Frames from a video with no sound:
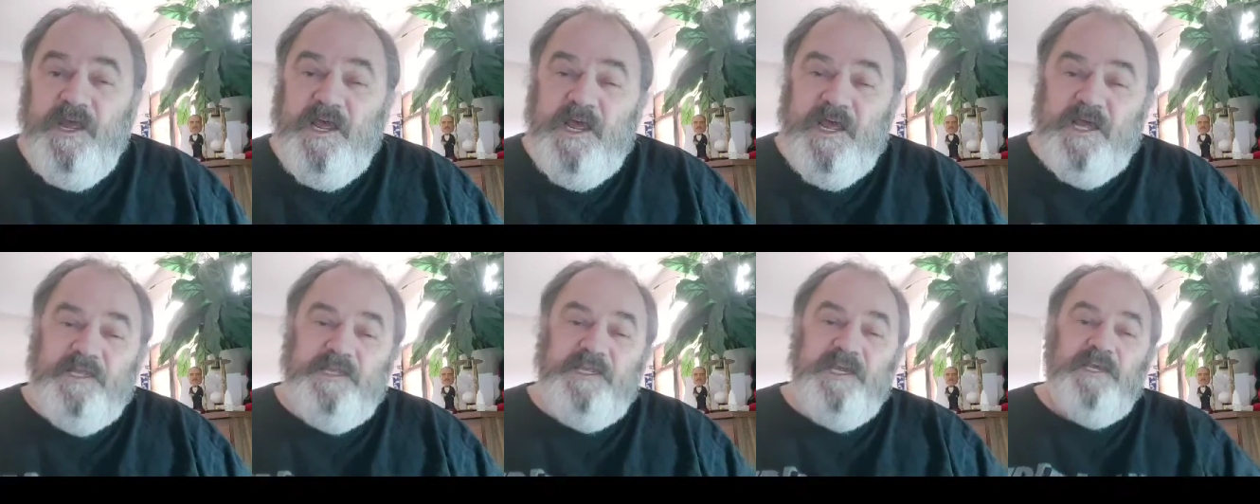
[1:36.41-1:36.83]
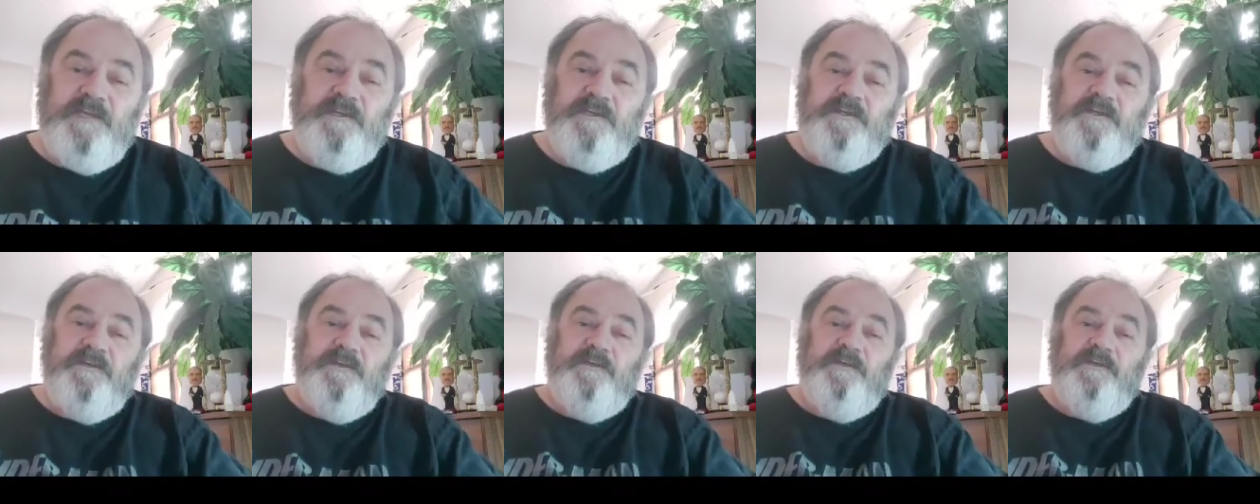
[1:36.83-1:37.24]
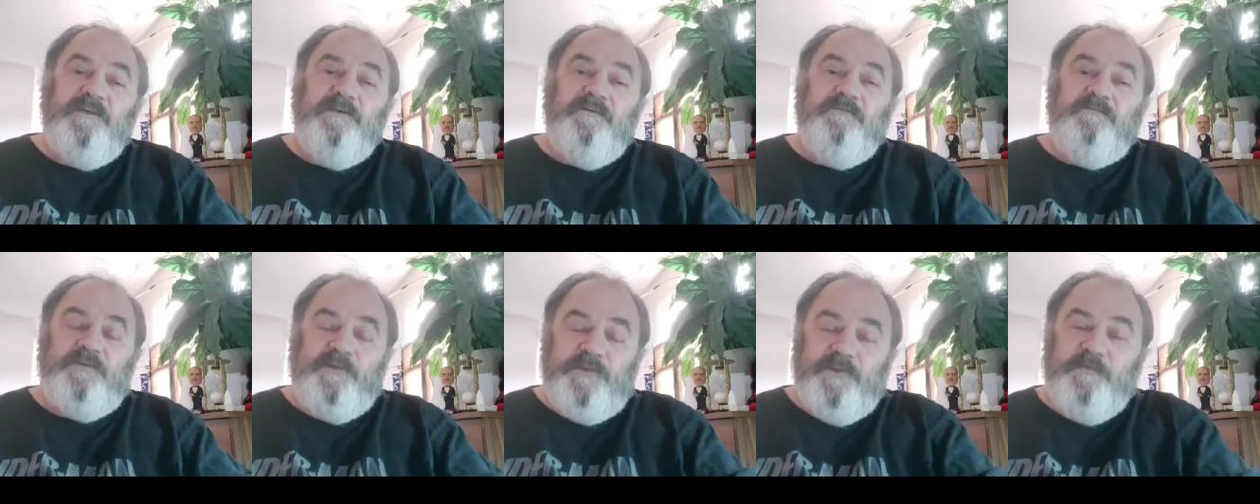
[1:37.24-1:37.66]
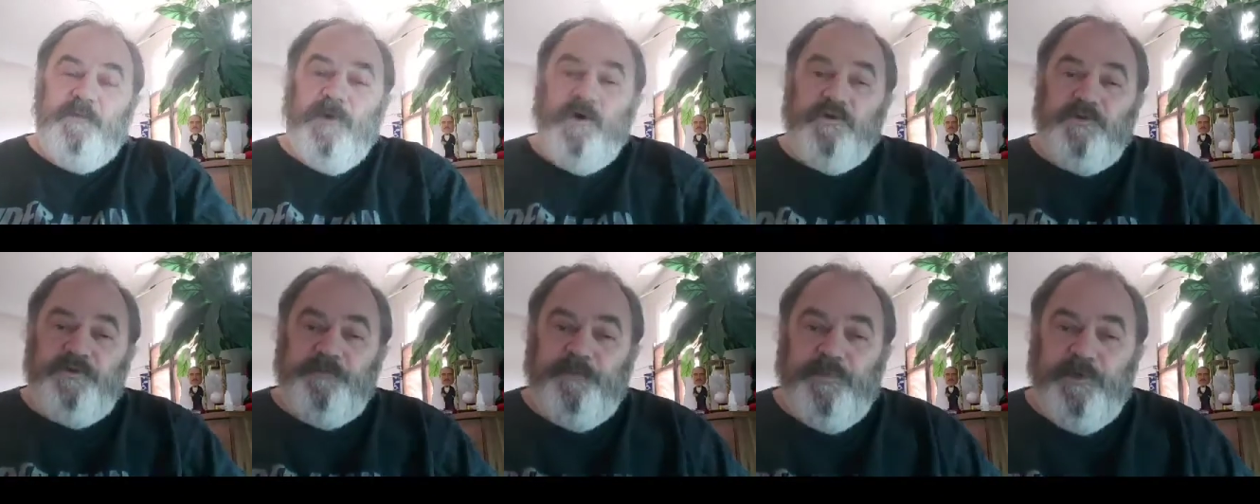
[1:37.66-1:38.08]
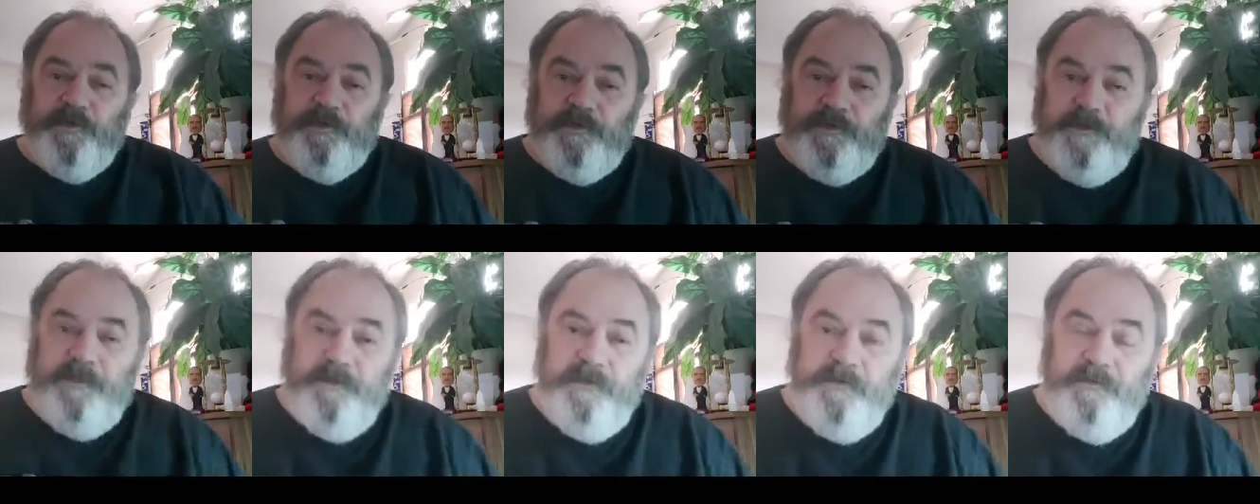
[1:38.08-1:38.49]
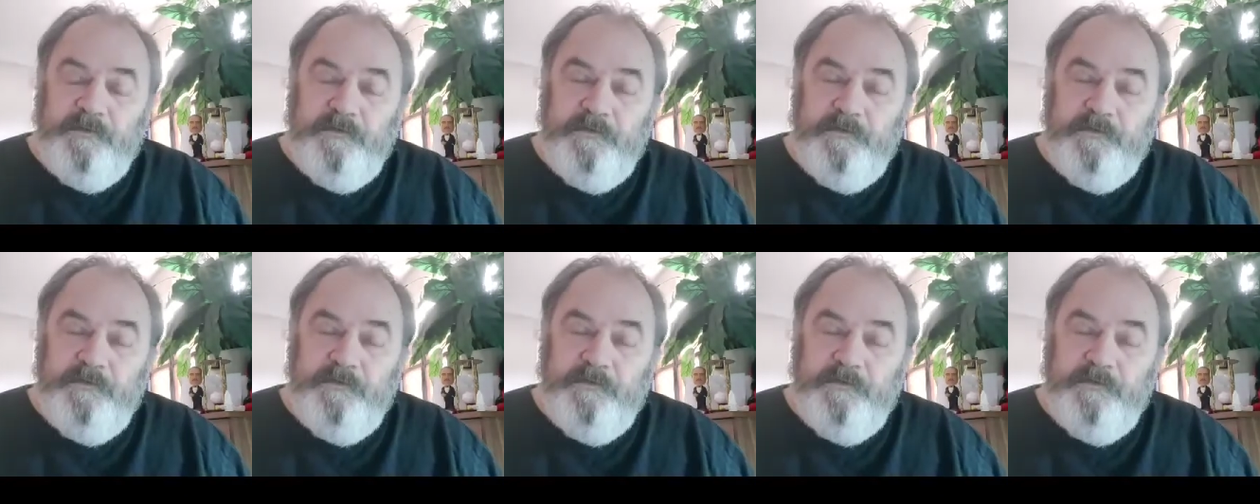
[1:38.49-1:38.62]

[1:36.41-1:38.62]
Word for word: And yet, for the most part,